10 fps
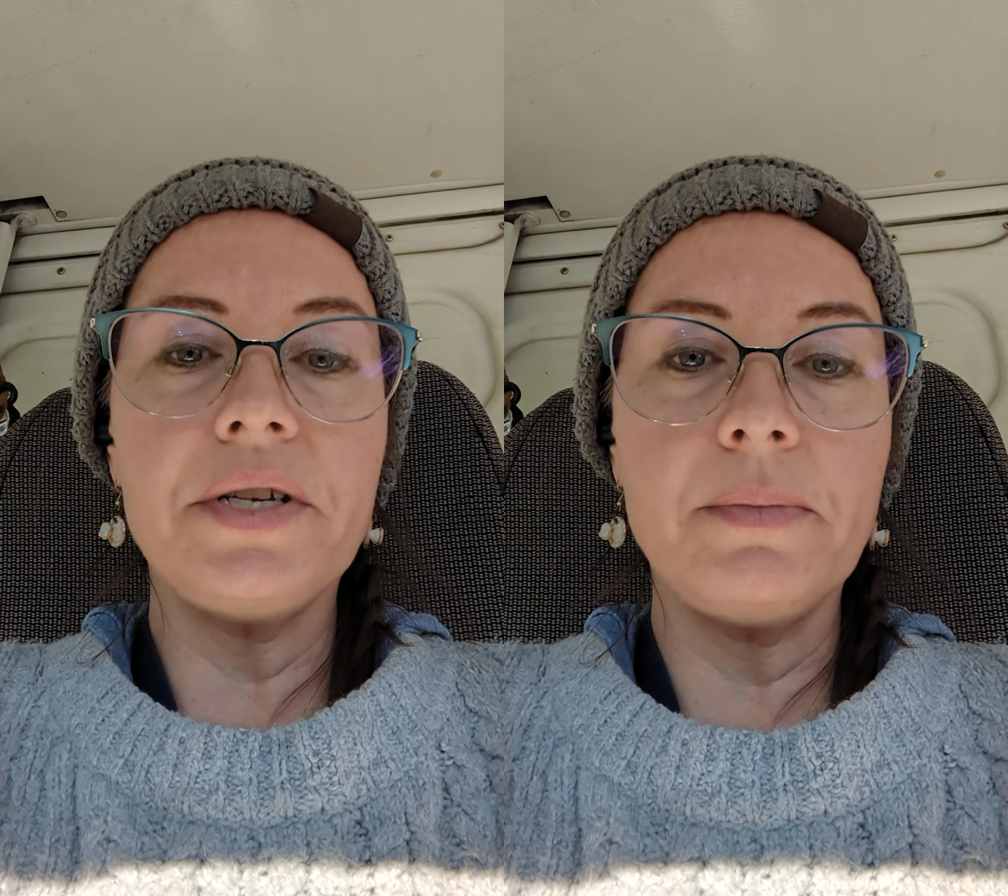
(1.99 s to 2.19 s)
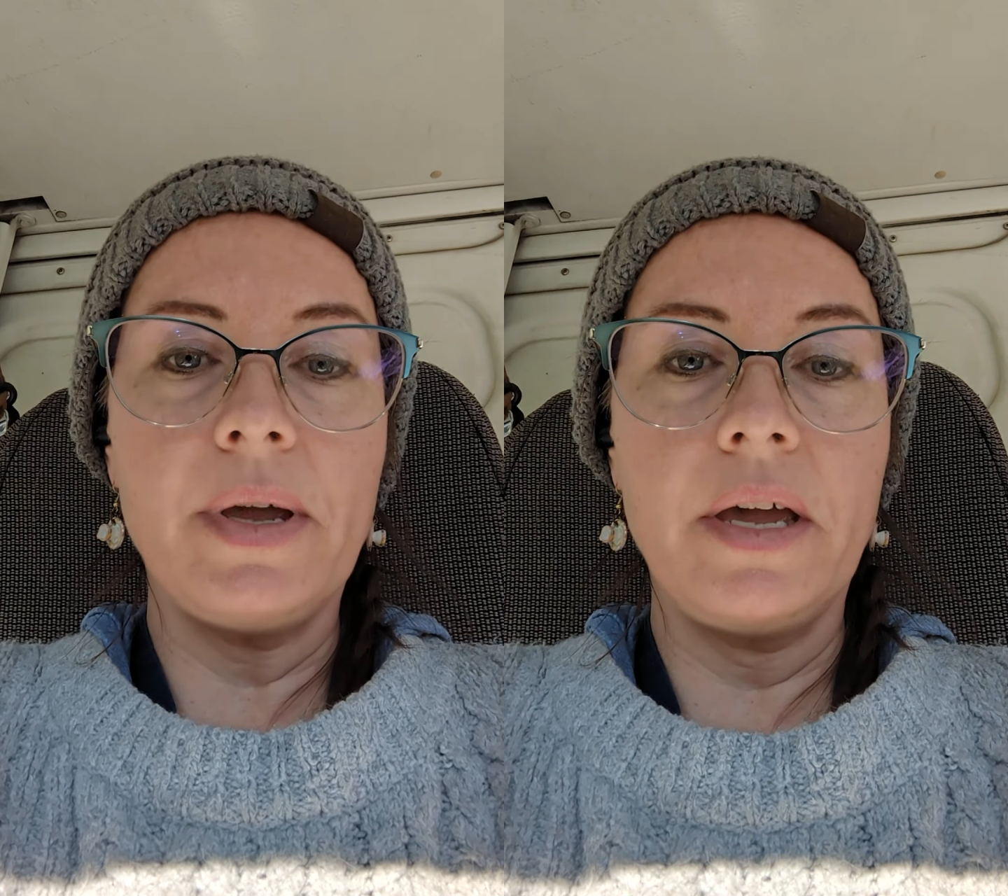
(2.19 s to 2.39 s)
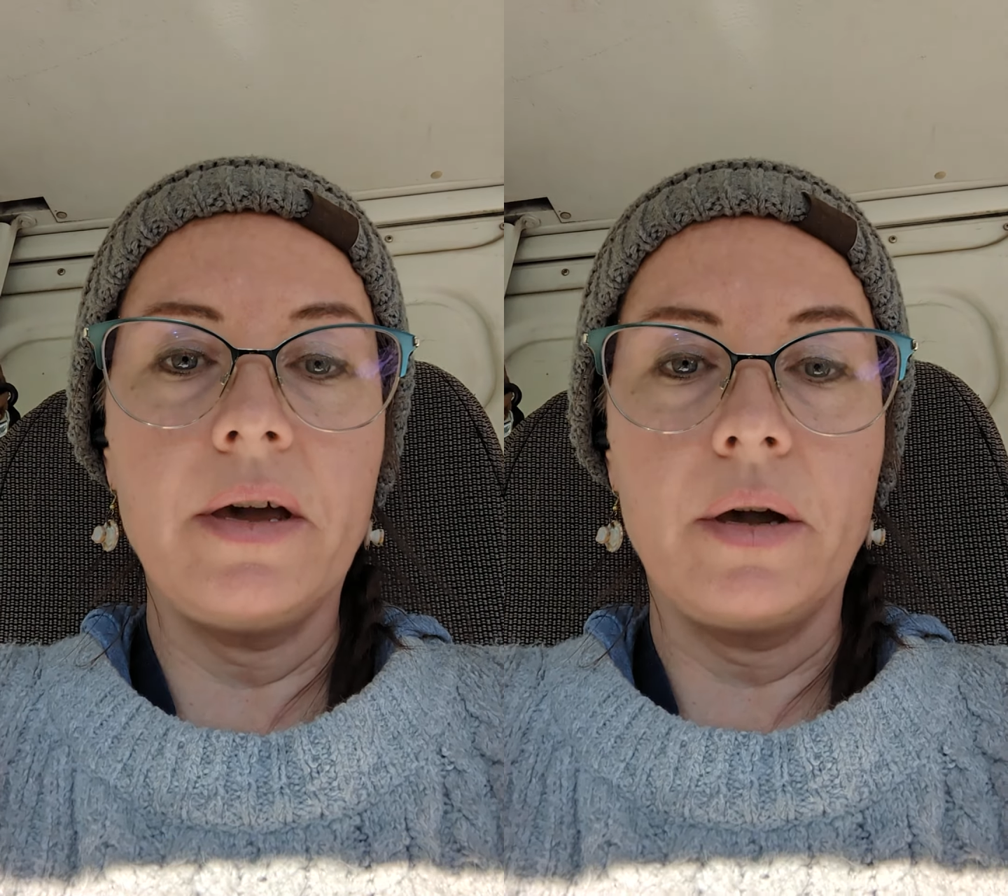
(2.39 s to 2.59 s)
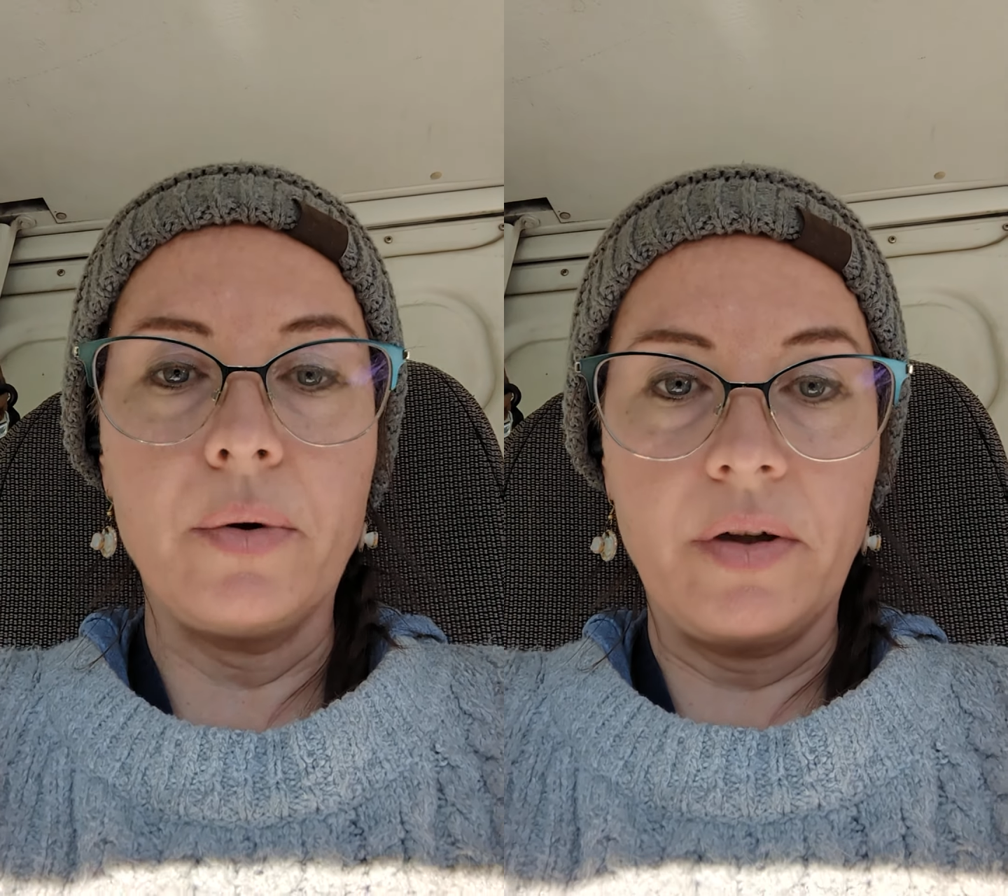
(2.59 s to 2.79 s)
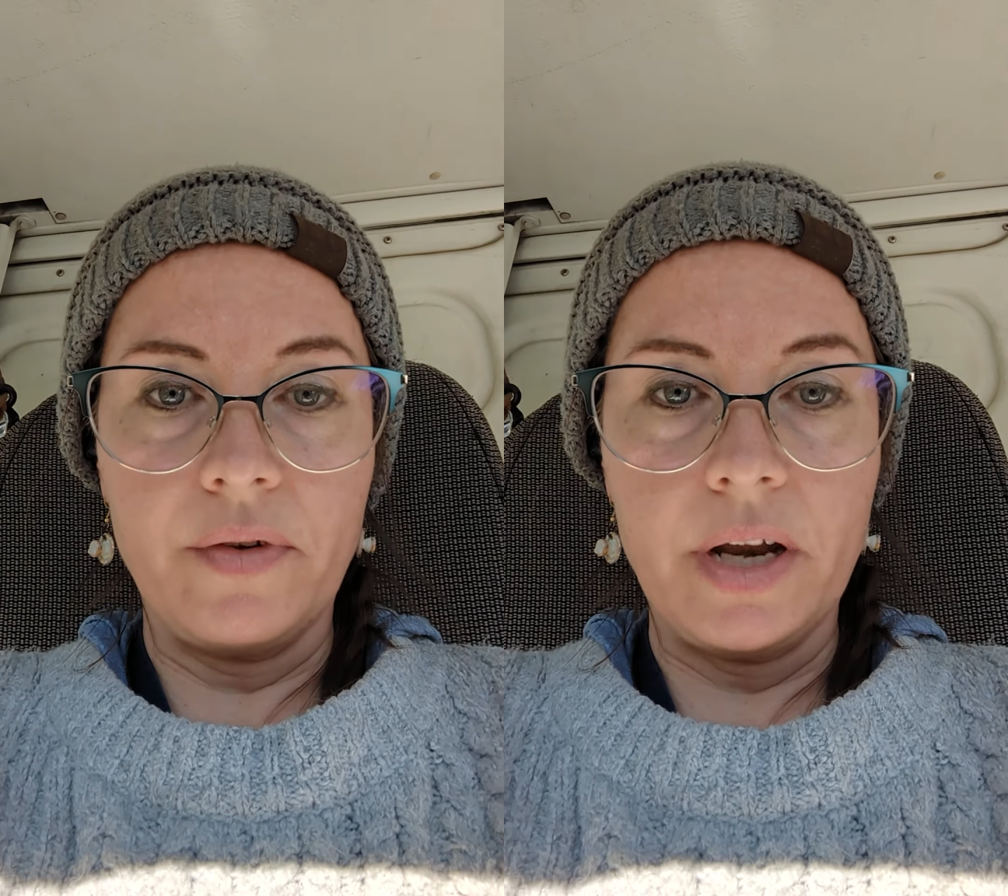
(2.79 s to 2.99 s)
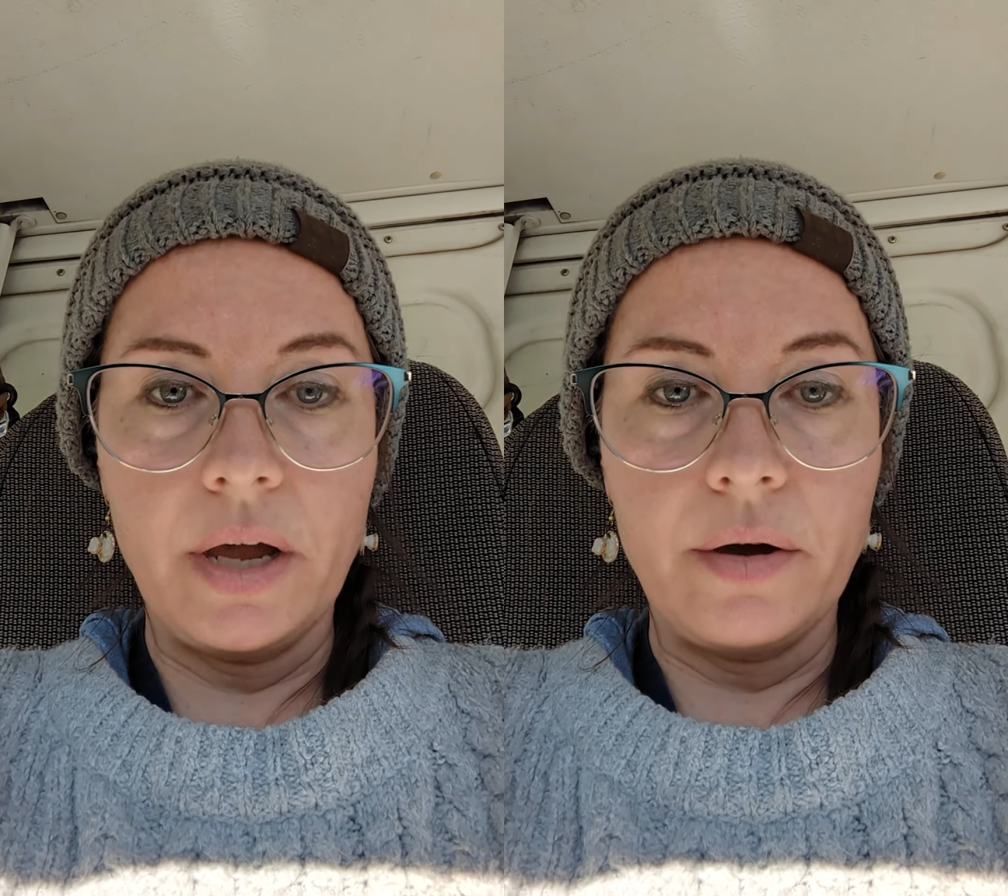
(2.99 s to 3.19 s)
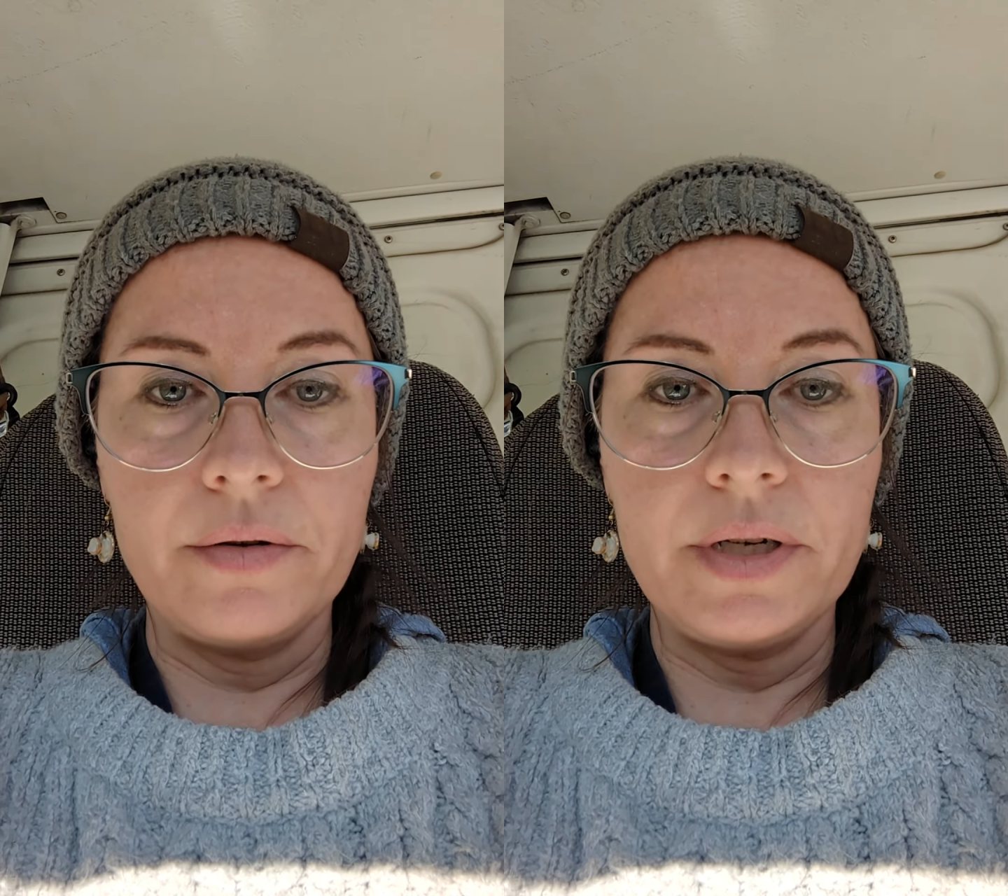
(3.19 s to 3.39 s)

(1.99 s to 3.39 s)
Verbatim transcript: to make a quick video